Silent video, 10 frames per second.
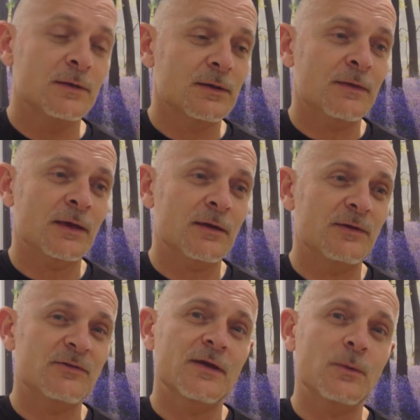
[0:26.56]
And that kind
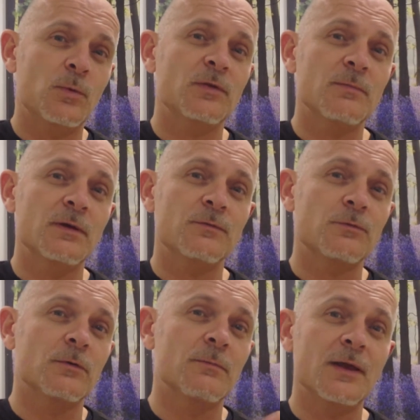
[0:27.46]
of stayed with me for
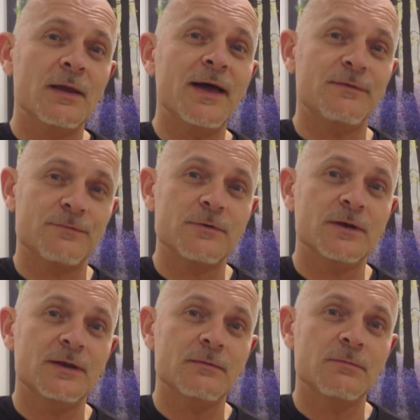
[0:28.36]
all of my life,
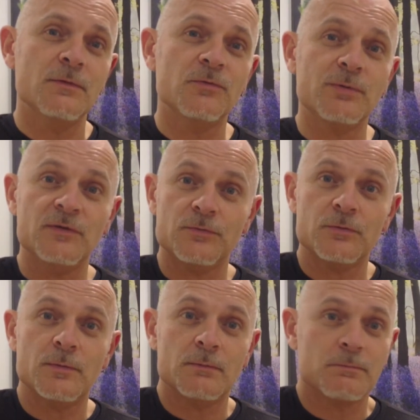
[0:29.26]
really, and especially
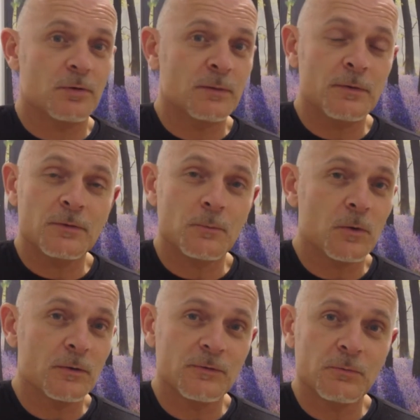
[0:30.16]
through my bodybuilding
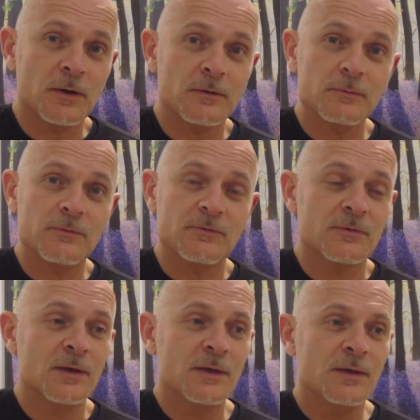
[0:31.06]
world as well. It
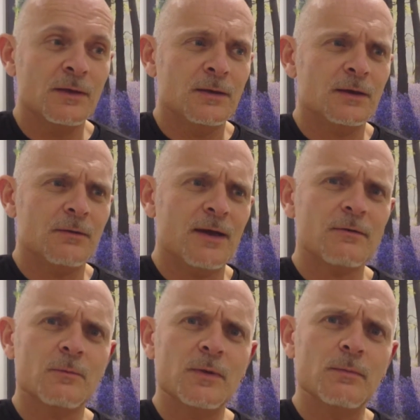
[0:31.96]
was, you know, how
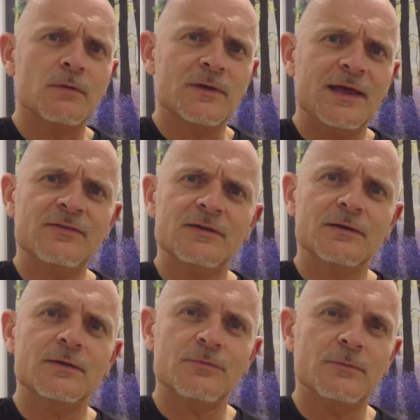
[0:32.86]
can we move
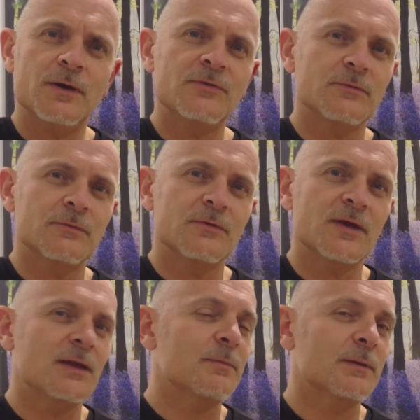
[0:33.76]
elastically through muscles? And
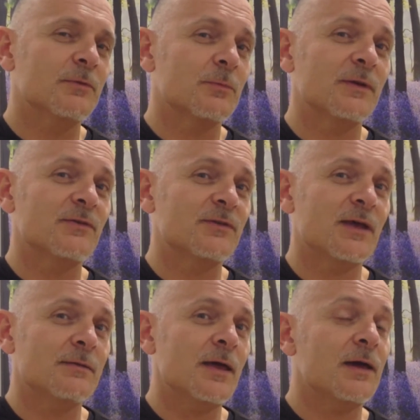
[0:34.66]
getting people to
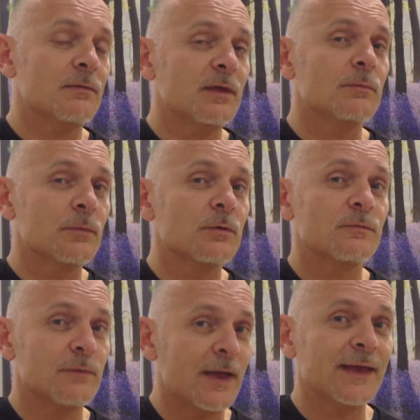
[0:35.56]
understand that they
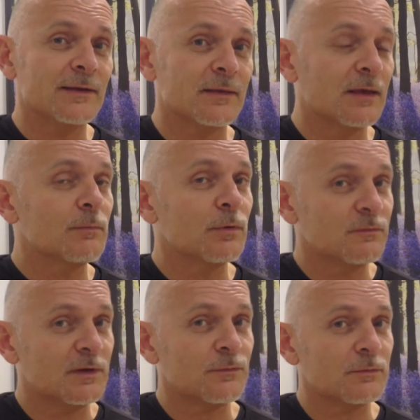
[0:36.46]
move lightly, they
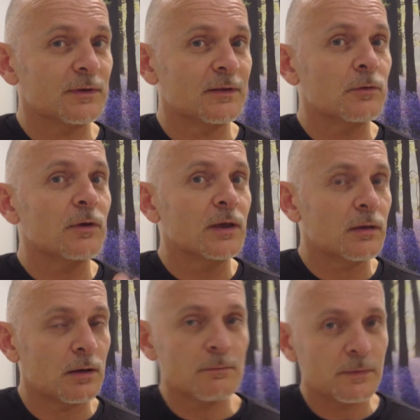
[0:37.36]
move differently, they're not
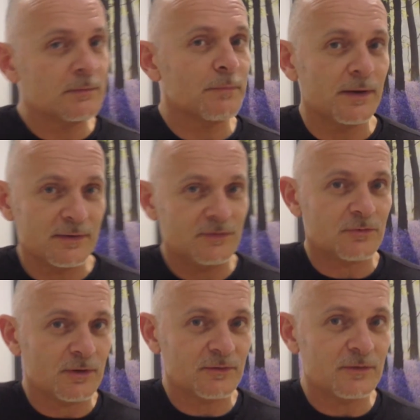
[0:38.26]
encumbered by the
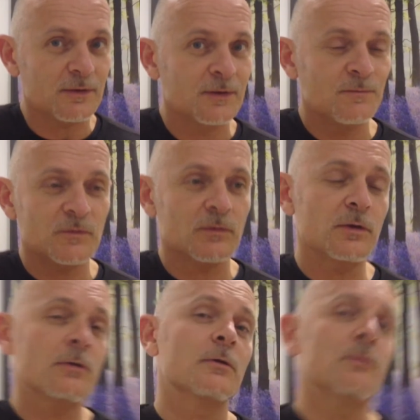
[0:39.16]
structure.
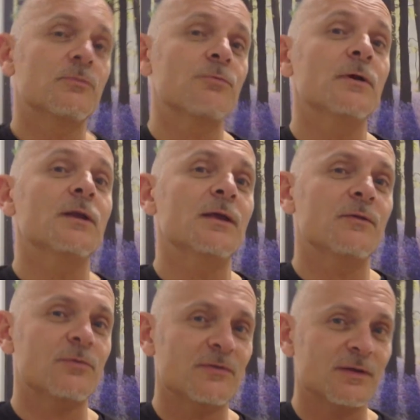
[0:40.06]
It was a really
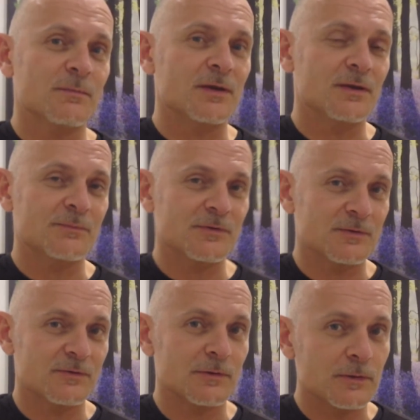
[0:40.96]
interesting medium
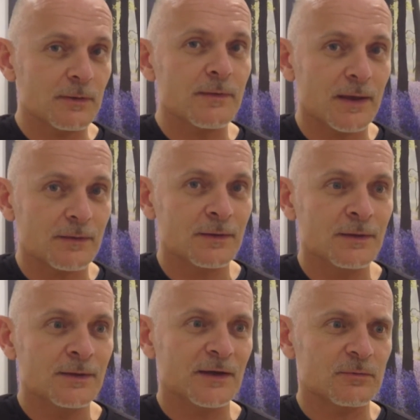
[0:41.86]
to learn that.
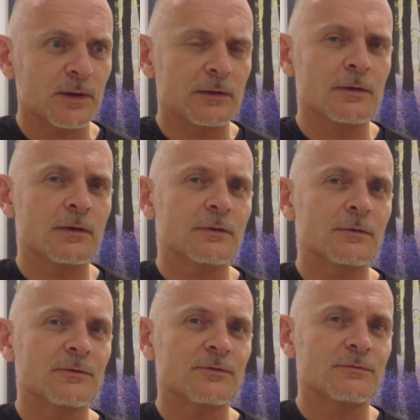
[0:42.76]
I had to unlearn
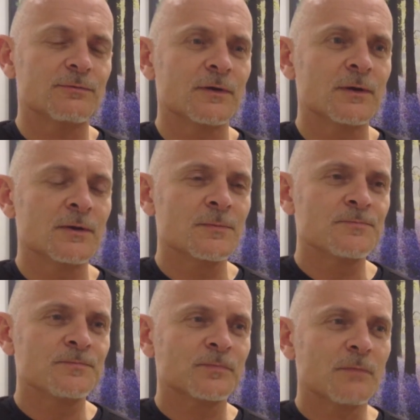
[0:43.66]
lots of
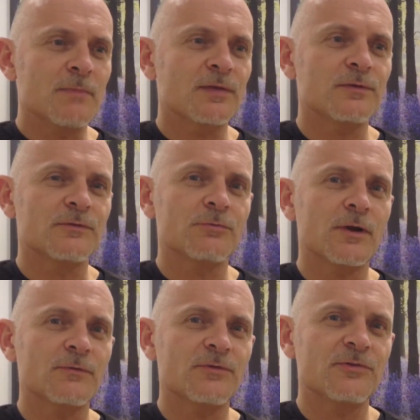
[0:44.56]
methods
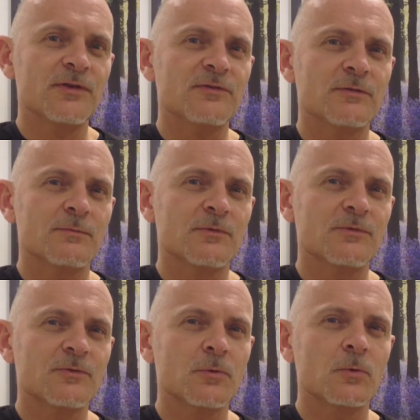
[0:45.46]
around systems and
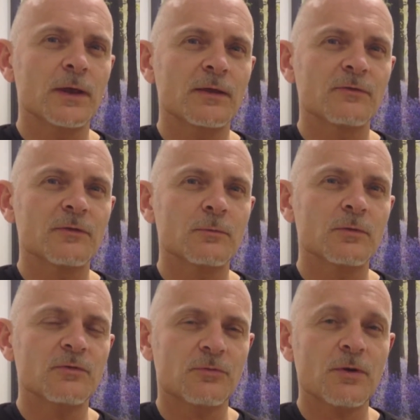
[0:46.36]
schoolings that
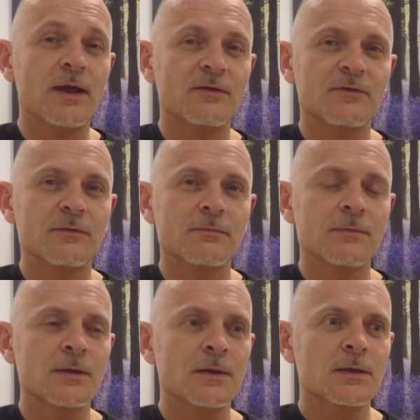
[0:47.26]
would stretch and,
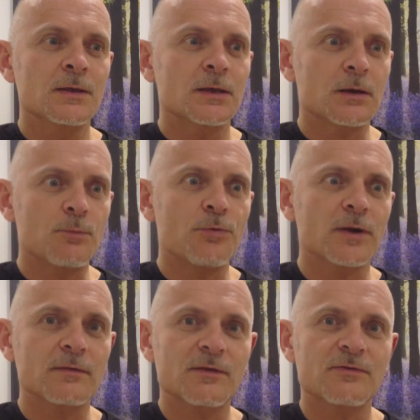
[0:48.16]
you know,
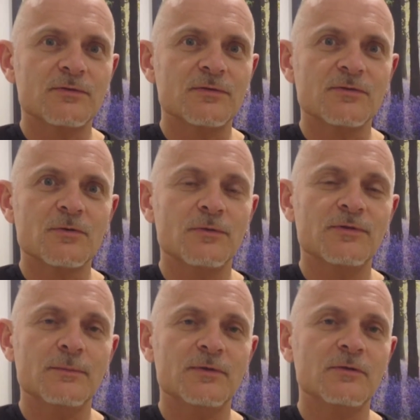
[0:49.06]
bring this
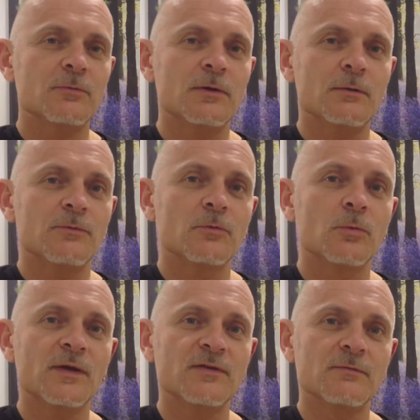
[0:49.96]
concept into it. It was
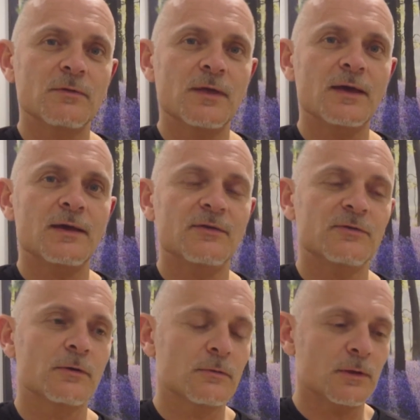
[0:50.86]
always ever there.
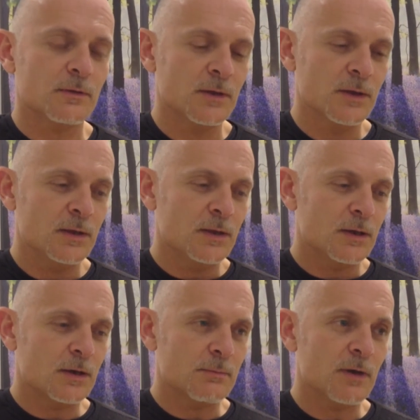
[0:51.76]
So that
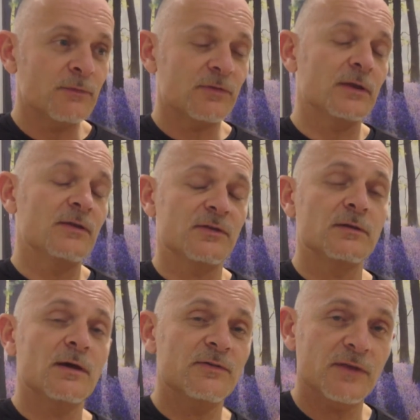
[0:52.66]
I've seen this in
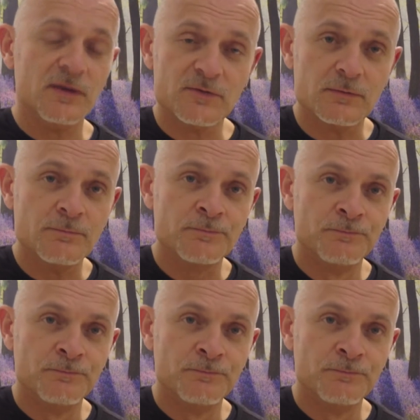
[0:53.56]
dissection,